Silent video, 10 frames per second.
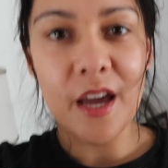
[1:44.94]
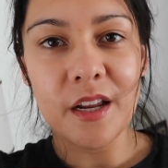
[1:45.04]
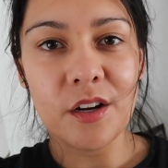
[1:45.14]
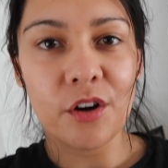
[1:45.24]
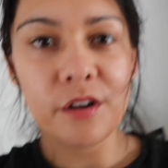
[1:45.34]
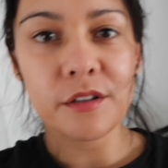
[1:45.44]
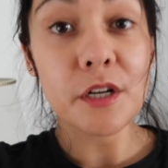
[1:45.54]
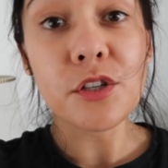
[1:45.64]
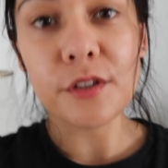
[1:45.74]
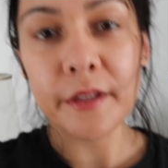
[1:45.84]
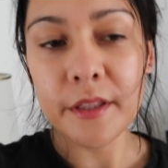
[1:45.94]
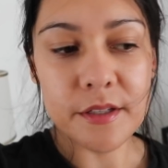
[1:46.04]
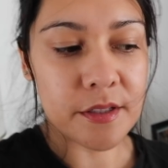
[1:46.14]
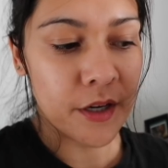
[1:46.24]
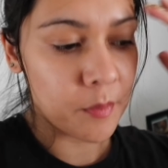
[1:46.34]
that occurred digitally
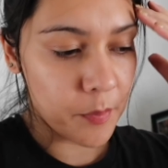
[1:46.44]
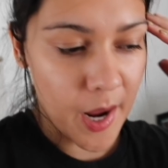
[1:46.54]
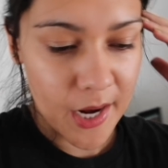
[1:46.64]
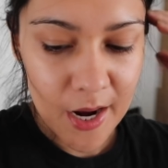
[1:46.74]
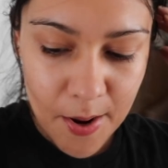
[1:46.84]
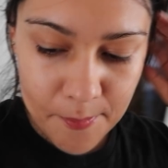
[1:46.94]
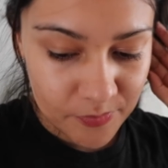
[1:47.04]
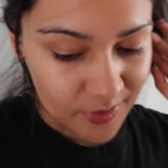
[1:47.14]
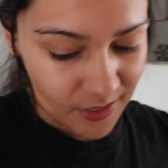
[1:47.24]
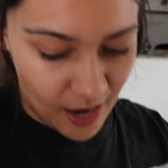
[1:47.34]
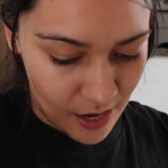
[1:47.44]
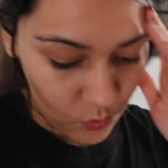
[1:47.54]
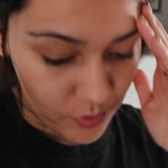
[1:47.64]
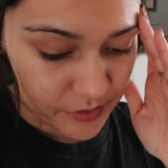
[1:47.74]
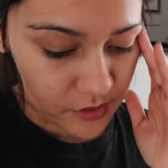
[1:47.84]
this year. But yeah, I
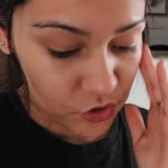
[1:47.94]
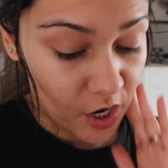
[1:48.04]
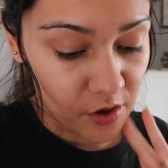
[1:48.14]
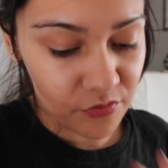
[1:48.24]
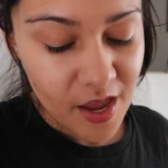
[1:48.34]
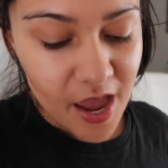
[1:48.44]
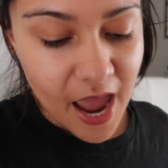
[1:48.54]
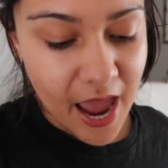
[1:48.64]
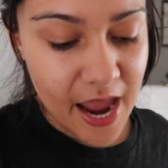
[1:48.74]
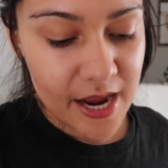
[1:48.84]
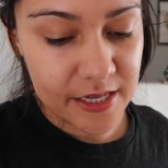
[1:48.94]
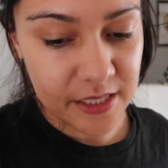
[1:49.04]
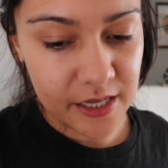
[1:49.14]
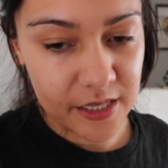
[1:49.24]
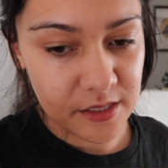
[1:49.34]
won this shelf, and
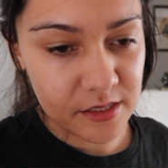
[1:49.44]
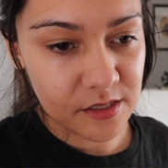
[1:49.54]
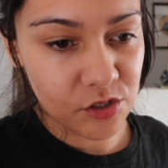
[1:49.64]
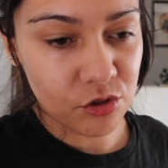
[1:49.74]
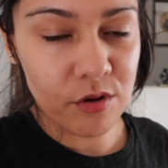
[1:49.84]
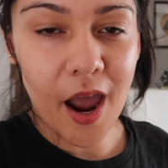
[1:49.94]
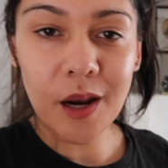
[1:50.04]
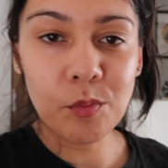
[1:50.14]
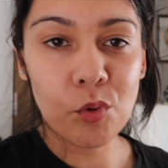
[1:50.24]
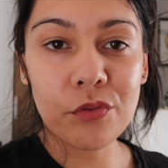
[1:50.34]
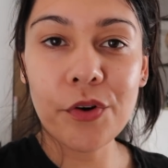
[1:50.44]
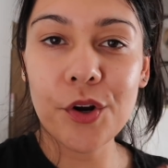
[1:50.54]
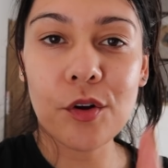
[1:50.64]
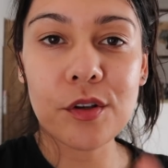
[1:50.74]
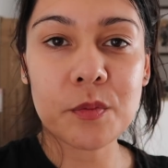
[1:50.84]
it's to add more
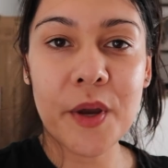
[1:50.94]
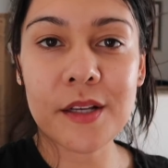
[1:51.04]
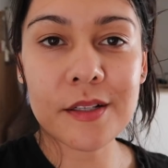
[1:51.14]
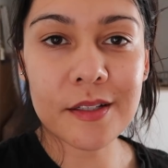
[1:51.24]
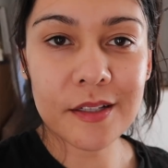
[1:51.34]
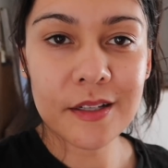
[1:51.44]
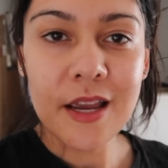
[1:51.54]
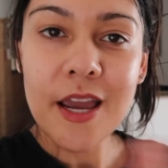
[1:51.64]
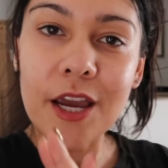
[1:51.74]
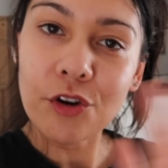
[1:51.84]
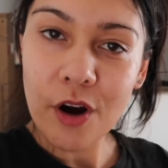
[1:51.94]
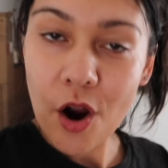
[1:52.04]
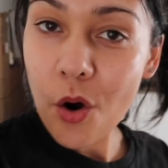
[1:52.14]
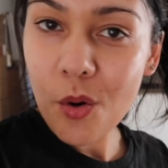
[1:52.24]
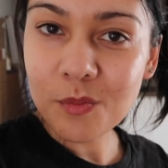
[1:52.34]
vertical space in your
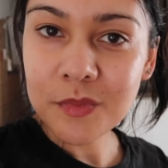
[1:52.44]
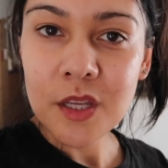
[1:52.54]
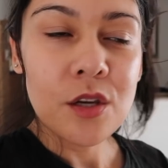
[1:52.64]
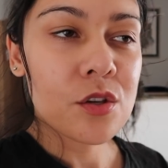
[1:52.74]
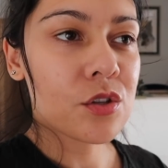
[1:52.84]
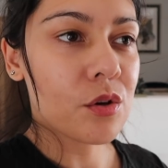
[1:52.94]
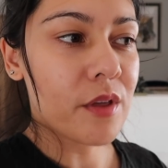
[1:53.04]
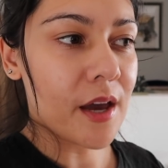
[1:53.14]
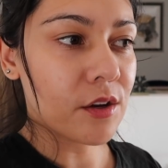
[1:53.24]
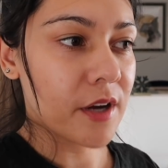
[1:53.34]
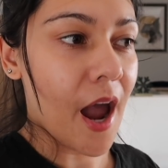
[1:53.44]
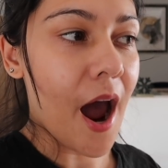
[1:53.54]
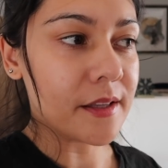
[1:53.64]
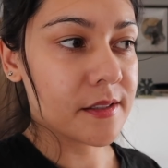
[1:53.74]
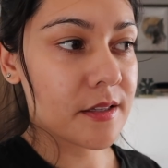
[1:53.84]
home so that your
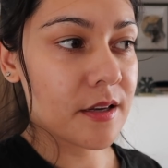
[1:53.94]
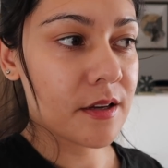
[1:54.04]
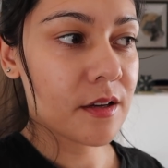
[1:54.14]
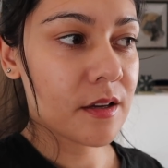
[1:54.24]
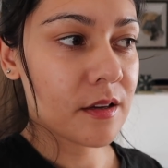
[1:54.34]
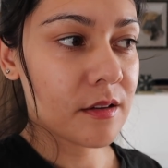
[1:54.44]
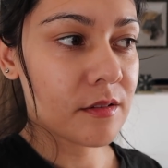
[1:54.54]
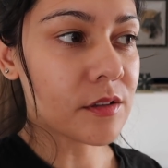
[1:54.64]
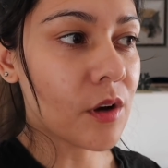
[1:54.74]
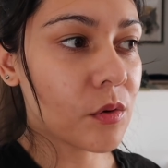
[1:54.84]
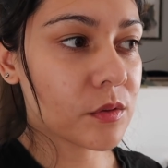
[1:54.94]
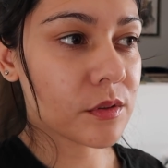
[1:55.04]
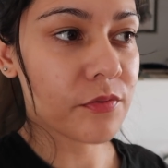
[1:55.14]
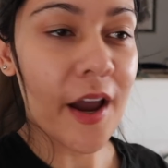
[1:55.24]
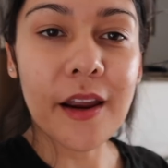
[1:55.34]
cats don't
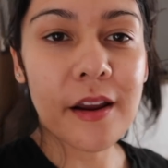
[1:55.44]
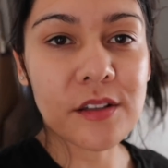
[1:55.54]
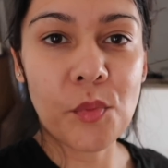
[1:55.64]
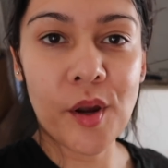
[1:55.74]
fight as